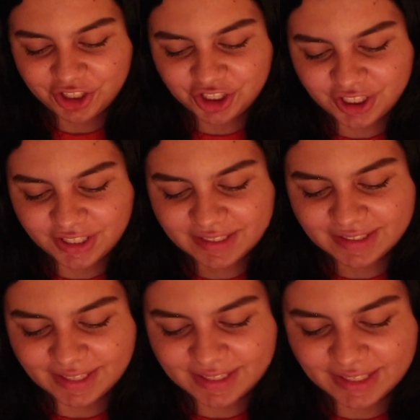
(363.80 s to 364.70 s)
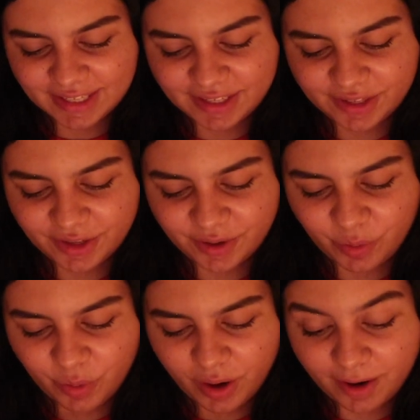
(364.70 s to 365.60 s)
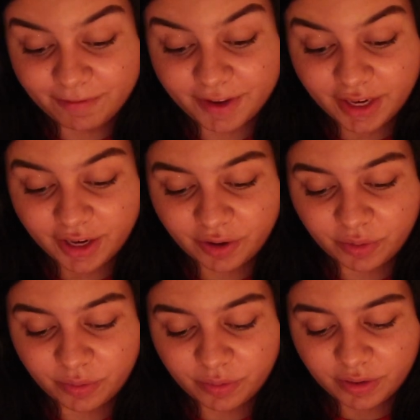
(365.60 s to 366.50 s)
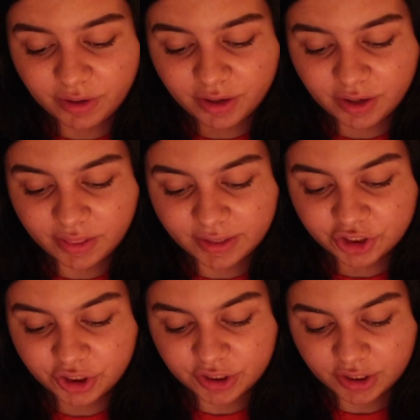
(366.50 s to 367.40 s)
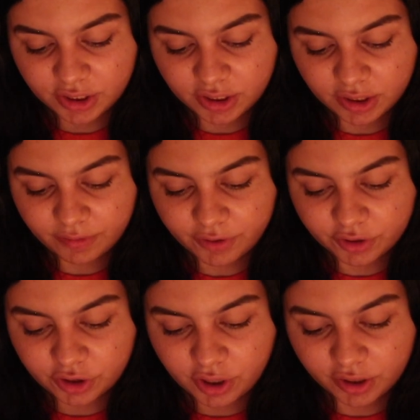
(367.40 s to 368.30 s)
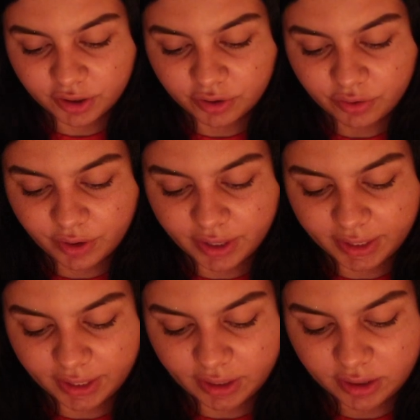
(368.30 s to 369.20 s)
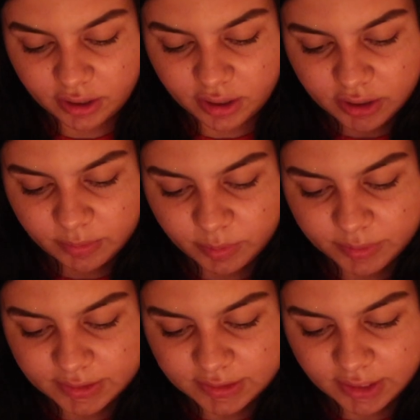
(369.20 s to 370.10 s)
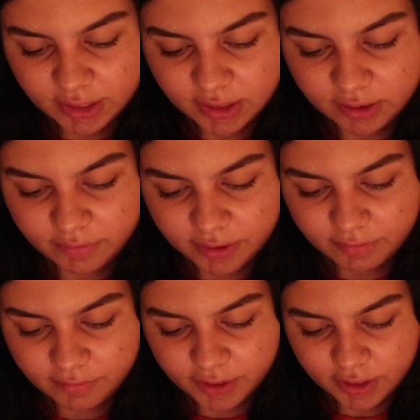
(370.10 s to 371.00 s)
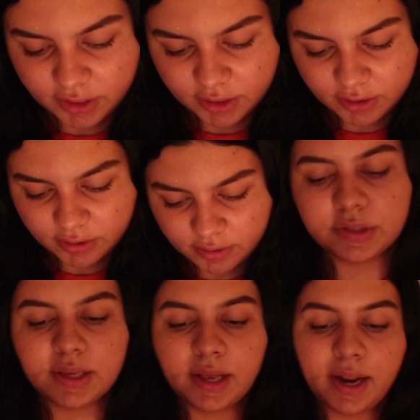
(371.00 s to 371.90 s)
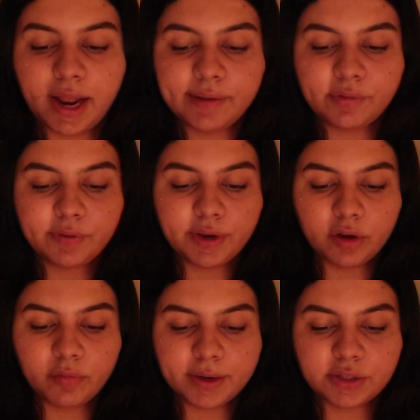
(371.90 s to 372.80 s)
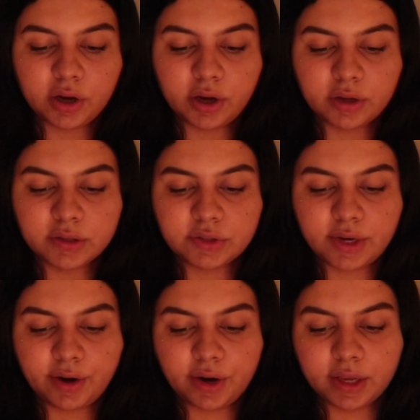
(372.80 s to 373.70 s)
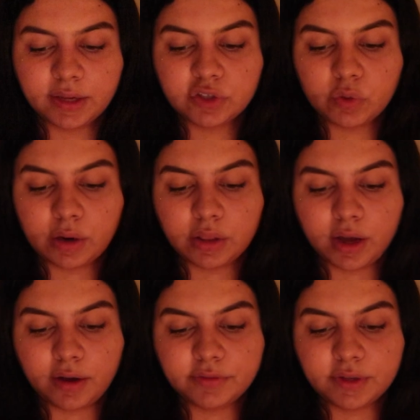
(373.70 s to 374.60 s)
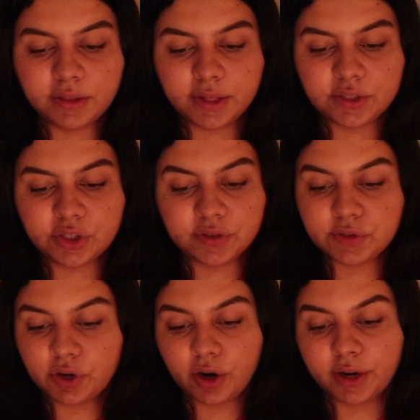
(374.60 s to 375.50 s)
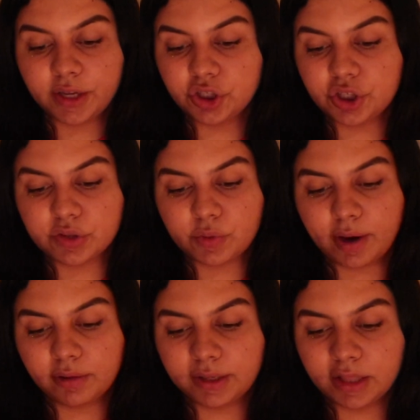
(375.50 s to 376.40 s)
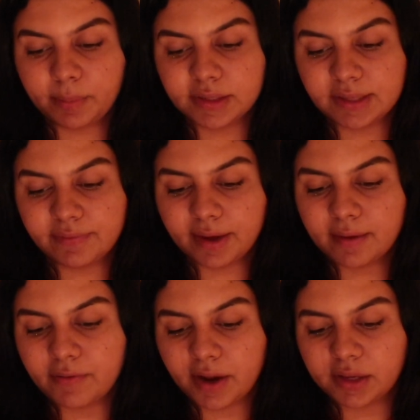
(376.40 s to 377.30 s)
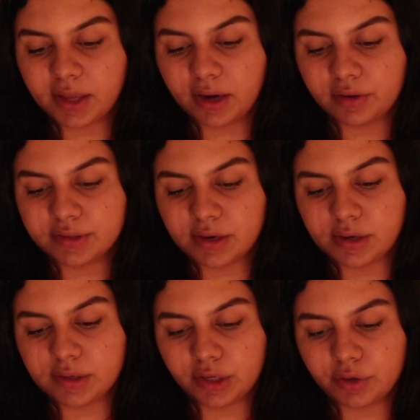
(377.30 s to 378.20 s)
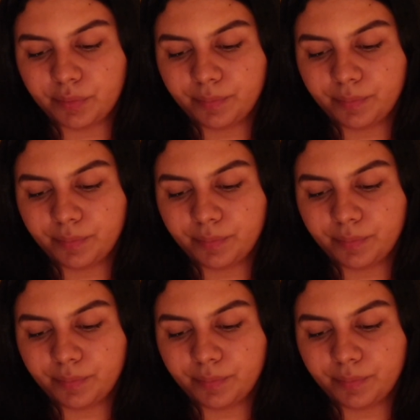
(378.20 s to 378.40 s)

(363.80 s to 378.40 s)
she sent in a video that she took of her dog crying. Let me see if I can find it. She said, "I have a video of my dog staring into our loft that's just dark and she's growling. Let me see if I can find it and I'll send it to